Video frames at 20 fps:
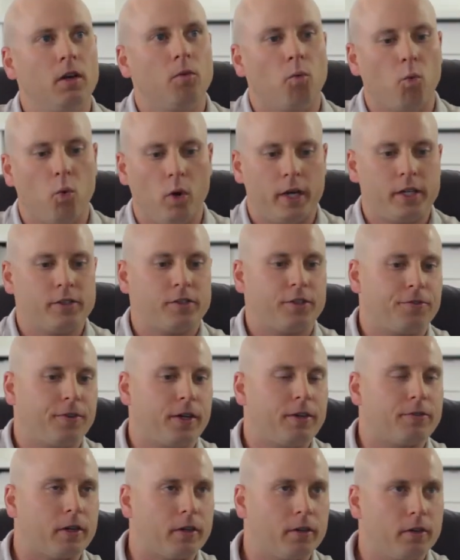What is a
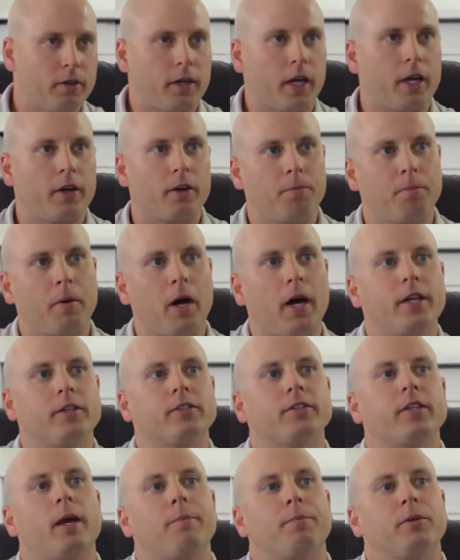fever? Okay, your
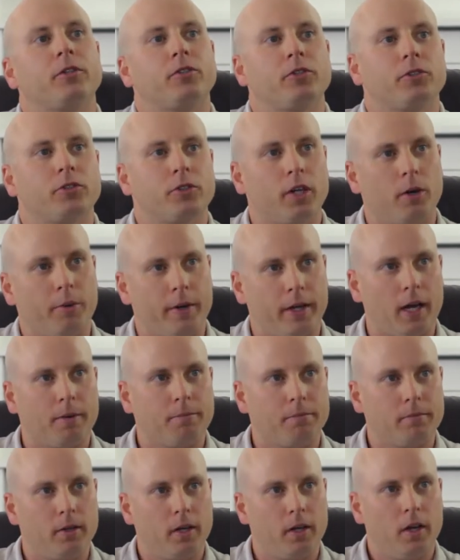body's temperature is going
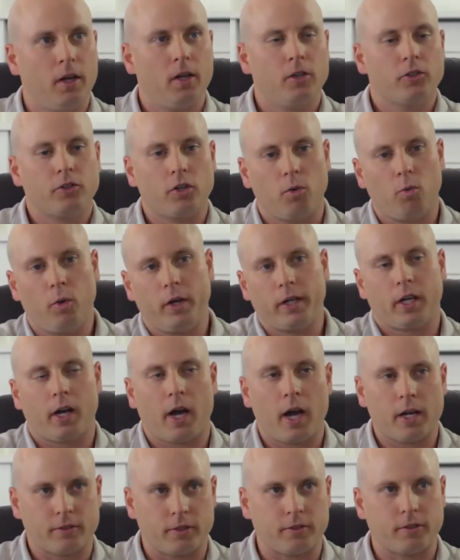up. So what
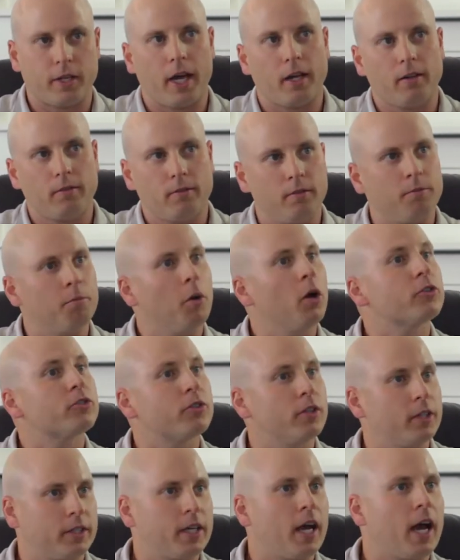causes that?
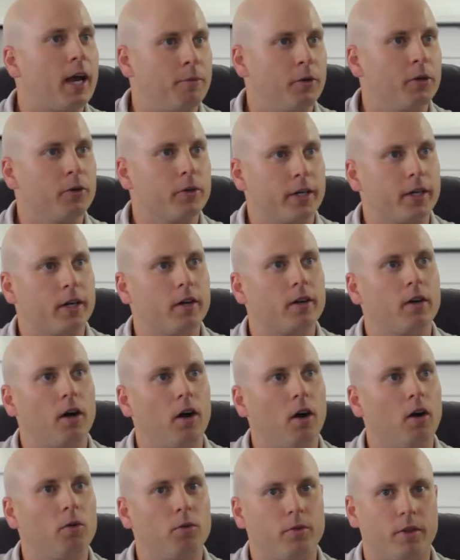Most of the time you'll hear,
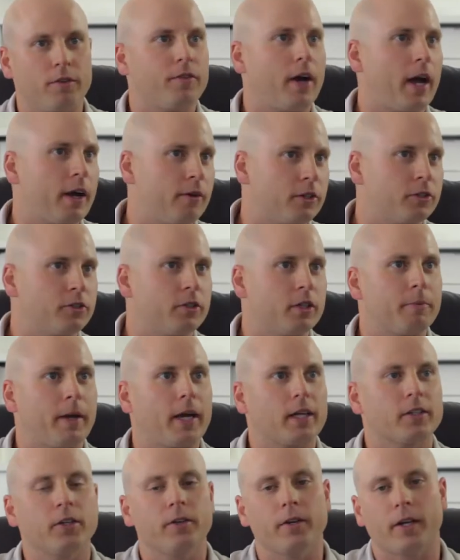oh, the virus or the
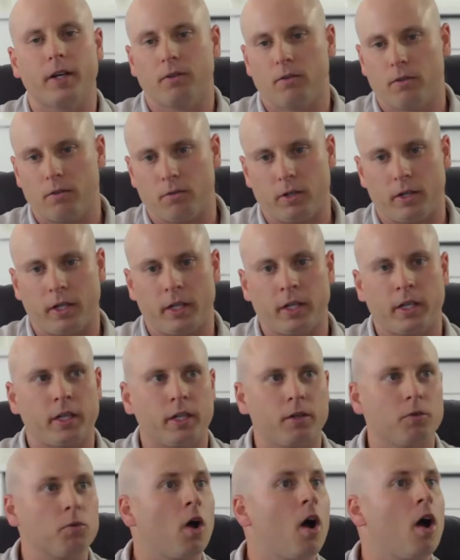bacteria.
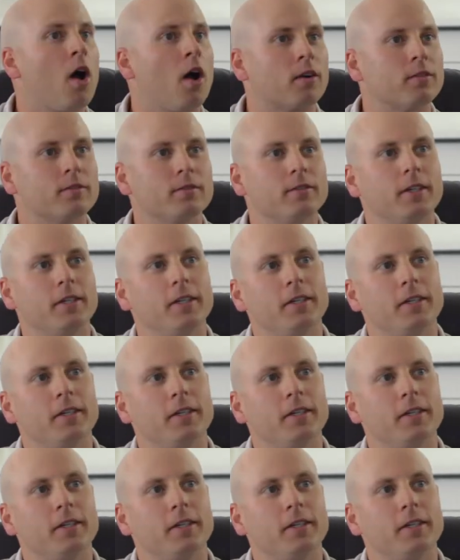Eh, wrong.